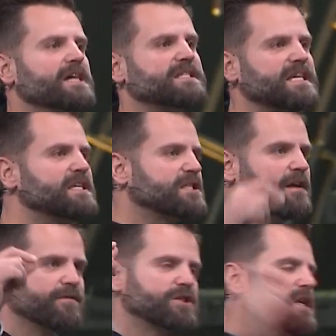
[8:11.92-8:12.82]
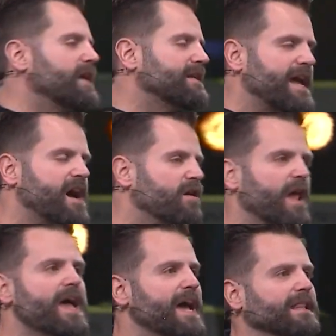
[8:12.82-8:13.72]
a season of
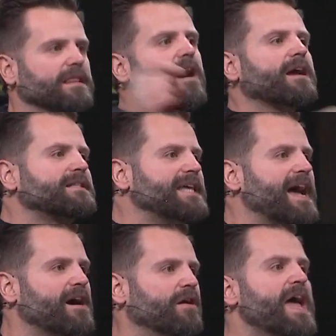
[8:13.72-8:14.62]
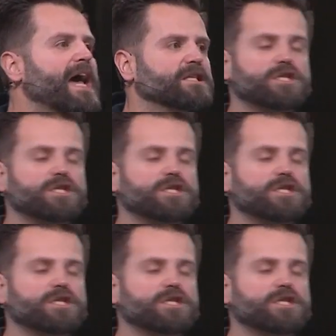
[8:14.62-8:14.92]
shutdown and lockdown and